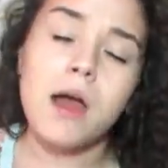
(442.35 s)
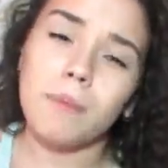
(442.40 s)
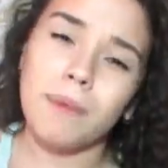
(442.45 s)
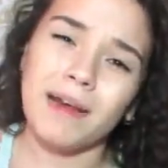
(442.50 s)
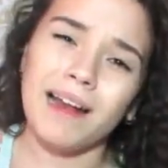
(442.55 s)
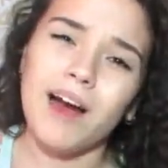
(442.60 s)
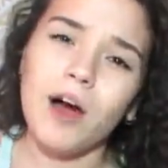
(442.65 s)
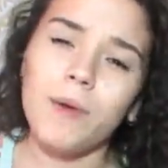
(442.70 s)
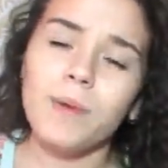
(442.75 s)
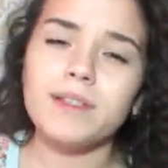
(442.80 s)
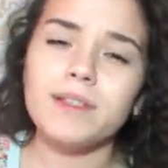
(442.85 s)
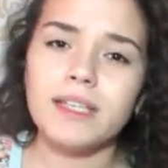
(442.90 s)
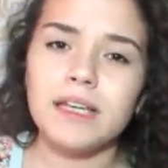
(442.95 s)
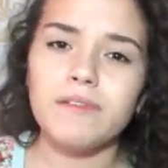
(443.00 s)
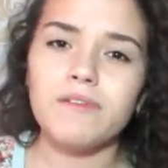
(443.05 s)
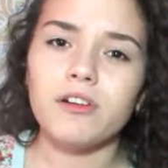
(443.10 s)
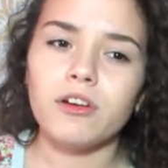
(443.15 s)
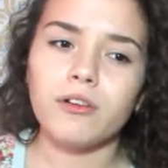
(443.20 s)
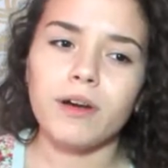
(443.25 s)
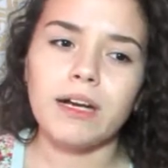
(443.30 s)
But I always
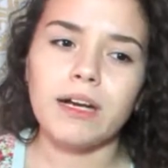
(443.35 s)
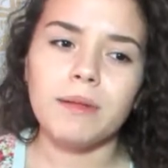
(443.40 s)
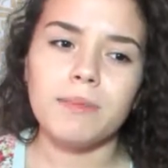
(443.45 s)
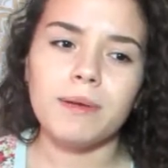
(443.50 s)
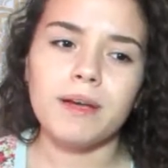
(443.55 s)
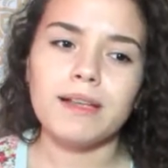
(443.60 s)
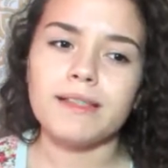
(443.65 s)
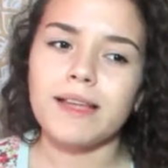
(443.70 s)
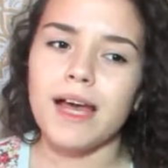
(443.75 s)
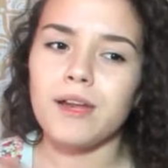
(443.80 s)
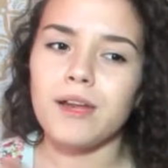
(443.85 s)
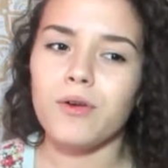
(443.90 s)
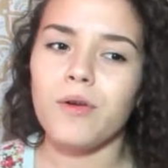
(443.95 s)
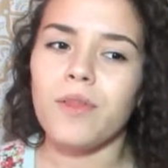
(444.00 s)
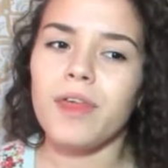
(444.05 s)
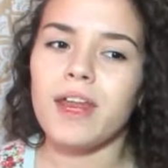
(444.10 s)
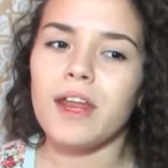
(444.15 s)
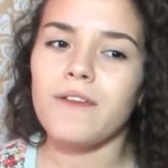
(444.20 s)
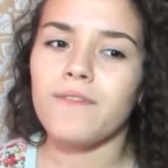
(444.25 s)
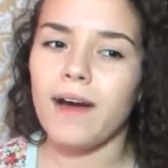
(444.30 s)
give her credit because I
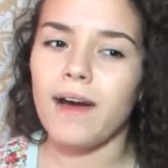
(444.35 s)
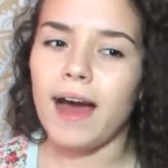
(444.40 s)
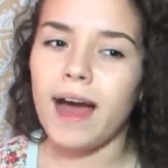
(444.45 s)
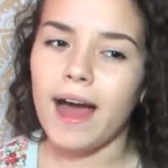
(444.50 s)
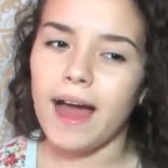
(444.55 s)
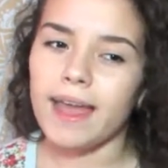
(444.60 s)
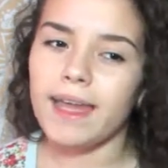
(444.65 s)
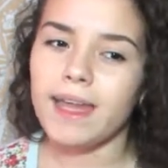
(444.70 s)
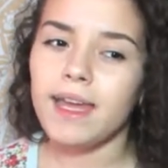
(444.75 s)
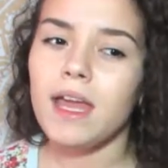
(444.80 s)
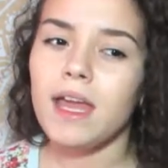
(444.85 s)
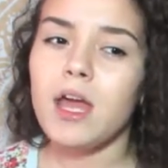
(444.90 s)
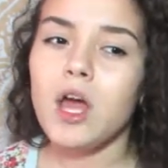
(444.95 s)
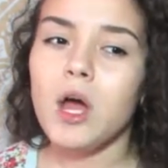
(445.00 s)
know that if I